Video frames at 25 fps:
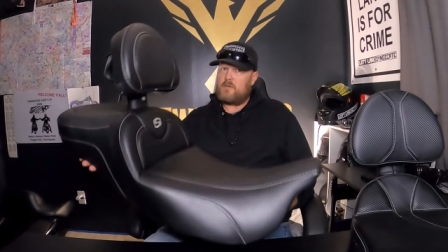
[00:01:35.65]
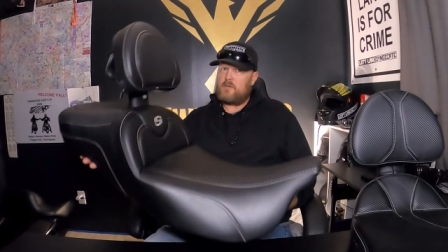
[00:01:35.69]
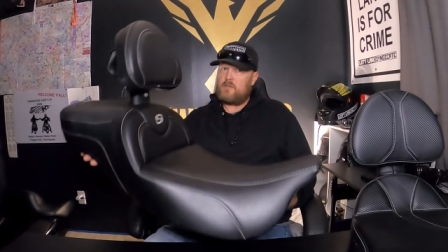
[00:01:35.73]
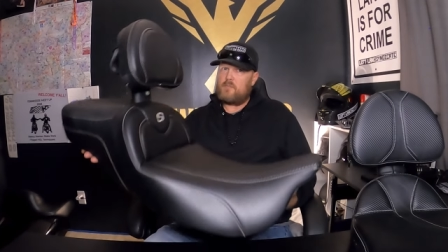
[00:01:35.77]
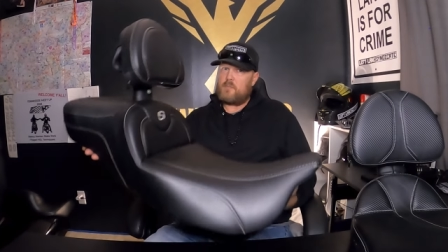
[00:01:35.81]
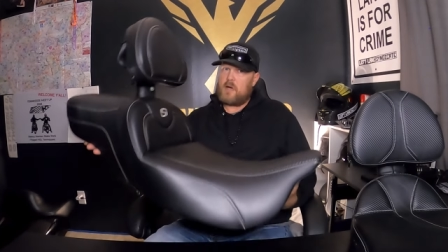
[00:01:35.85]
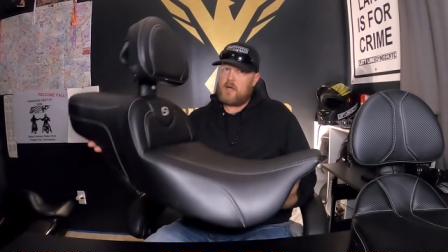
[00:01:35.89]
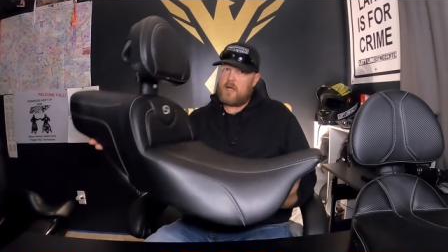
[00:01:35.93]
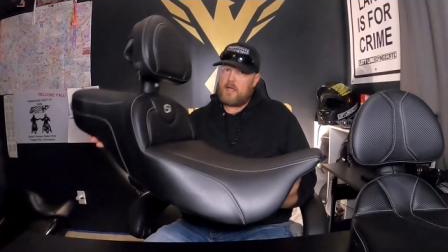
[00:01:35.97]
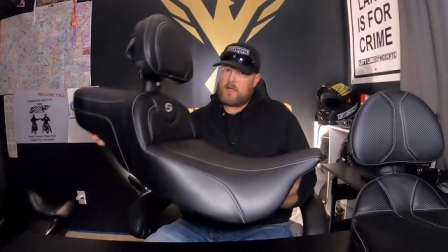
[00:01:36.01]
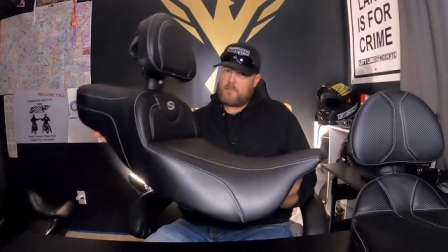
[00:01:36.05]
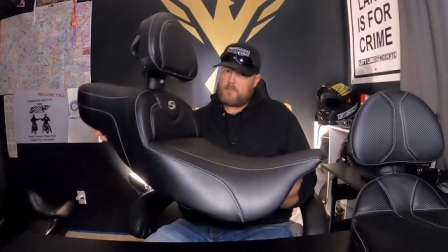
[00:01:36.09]
new
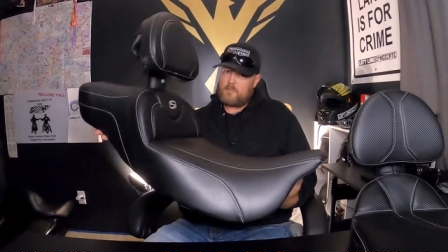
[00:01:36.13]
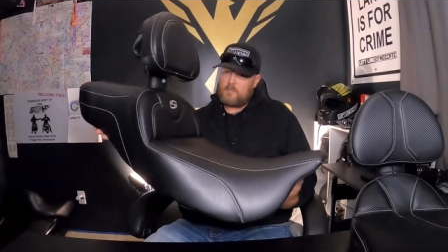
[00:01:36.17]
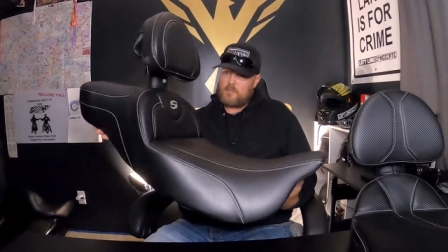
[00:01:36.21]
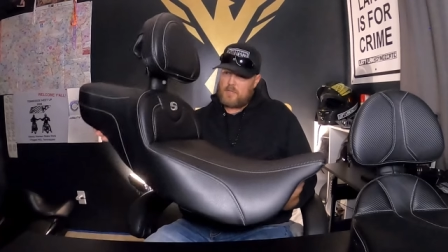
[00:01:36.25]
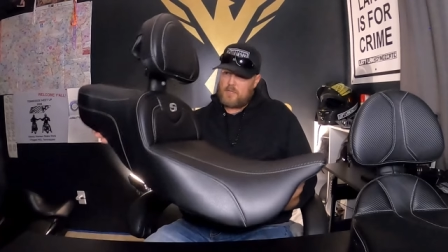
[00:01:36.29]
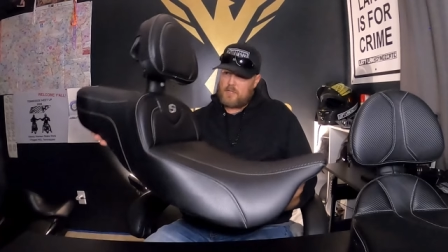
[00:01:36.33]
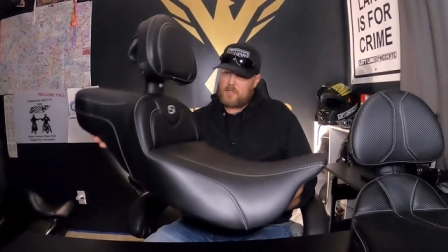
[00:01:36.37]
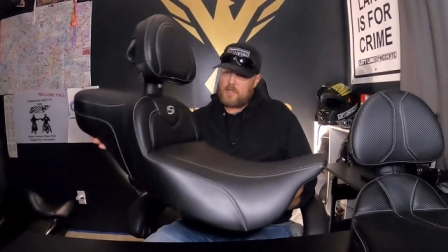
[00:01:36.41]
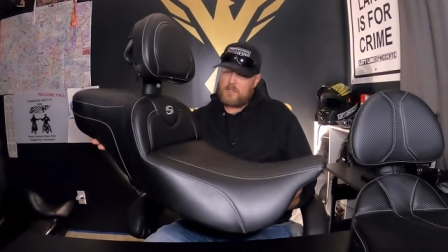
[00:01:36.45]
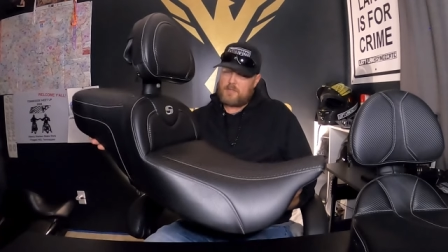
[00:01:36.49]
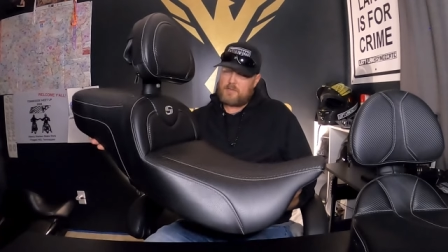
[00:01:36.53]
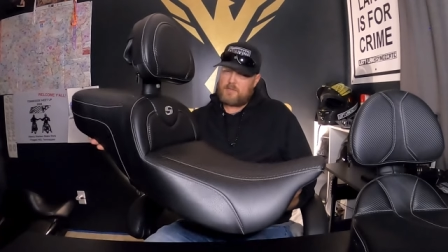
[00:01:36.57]
bike
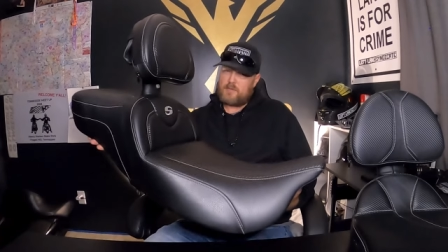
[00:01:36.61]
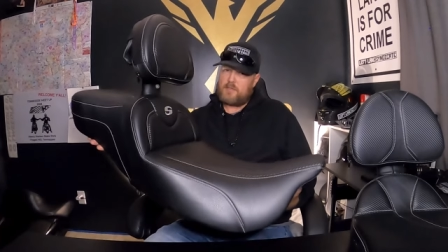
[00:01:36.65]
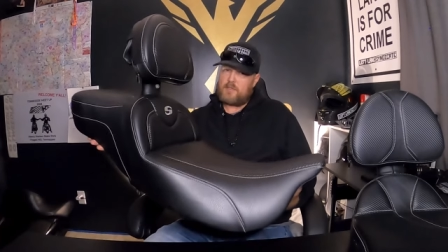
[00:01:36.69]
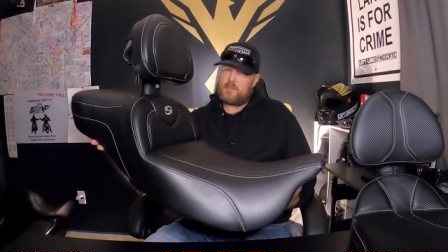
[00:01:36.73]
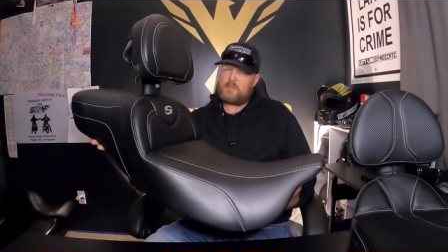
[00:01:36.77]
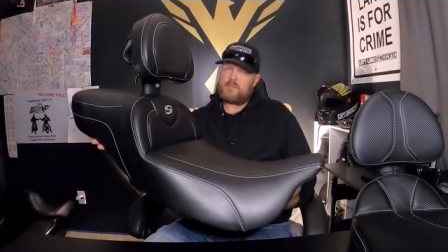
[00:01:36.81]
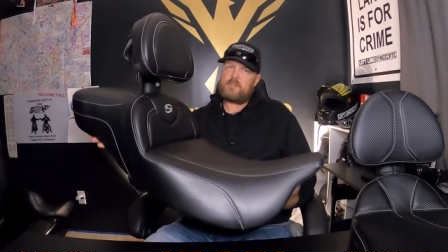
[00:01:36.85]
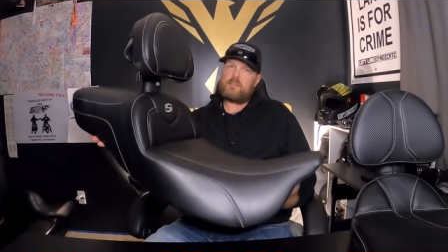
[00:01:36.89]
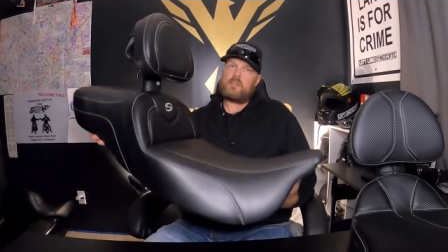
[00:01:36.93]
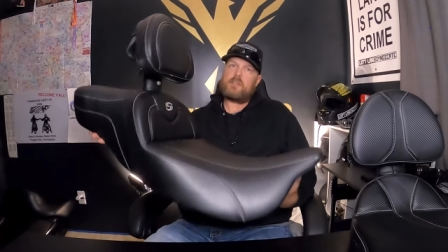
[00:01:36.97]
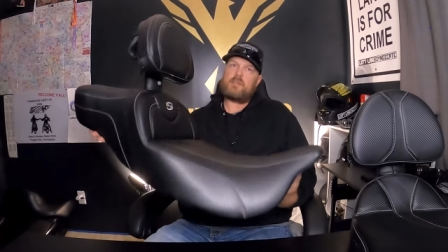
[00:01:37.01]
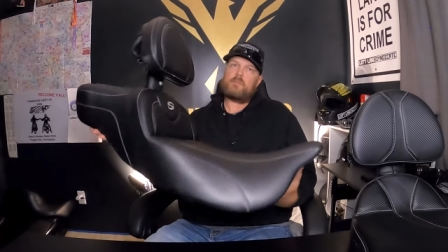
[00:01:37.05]
because of
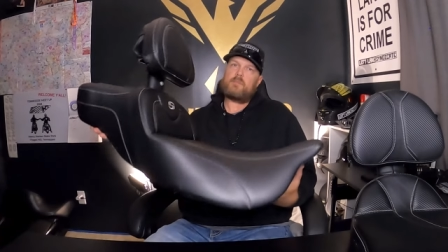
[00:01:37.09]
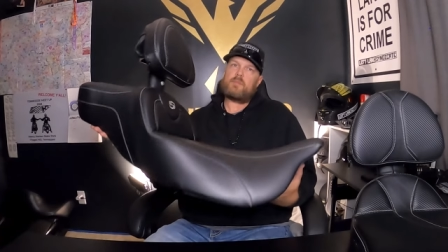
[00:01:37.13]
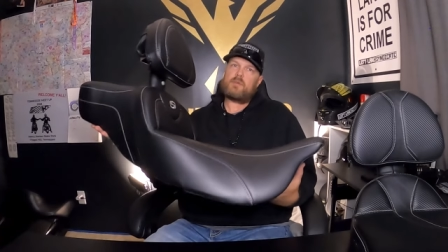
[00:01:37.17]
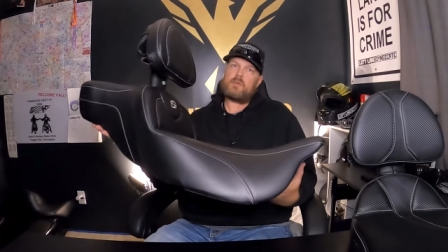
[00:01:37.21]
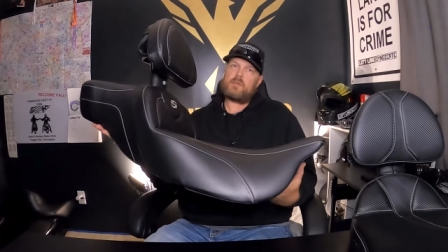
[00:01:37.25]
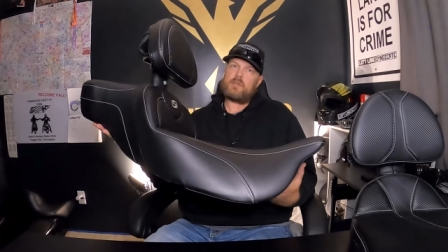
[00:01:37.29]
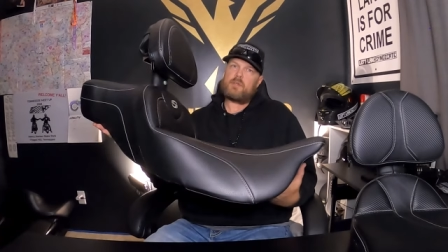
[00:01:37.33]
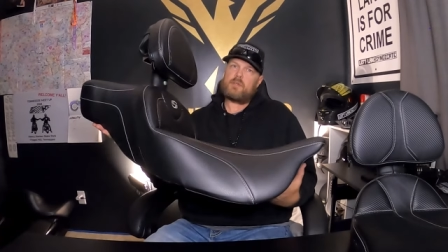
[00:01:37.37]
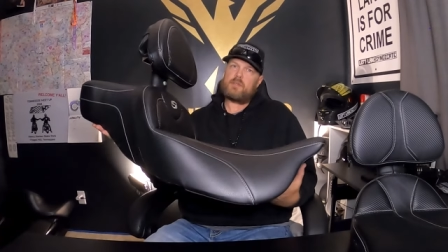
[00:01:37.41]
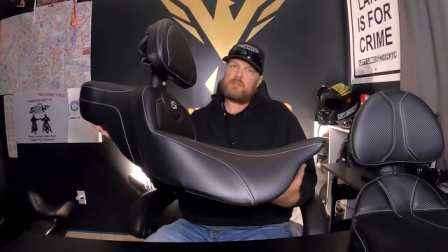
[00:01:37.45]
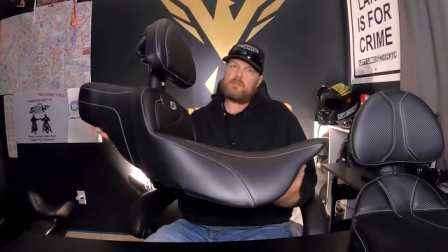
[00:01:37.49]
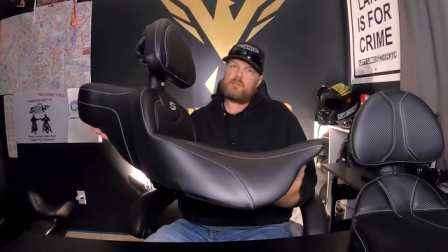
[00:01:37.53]
this seat
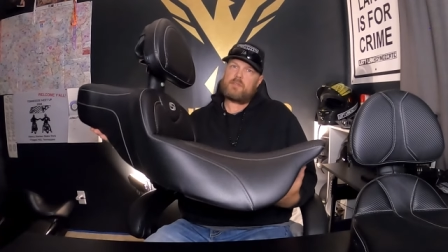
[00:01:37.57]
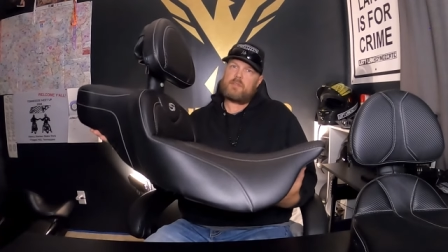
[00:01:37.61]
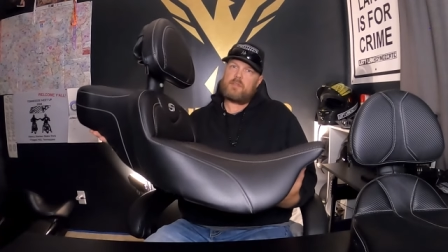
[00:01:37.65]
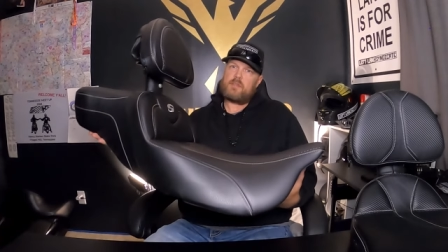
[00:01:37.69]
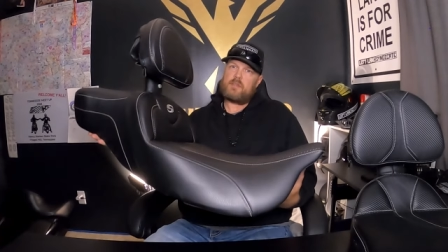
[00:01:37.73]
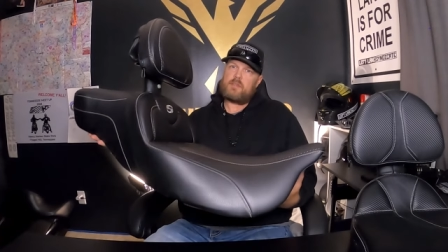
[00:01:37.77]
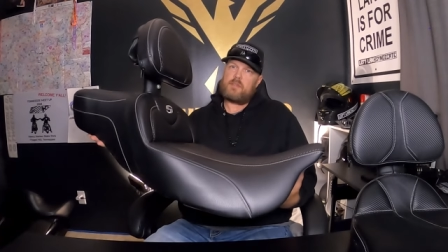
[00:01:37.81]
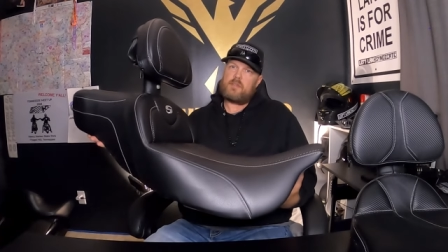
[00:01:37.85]
because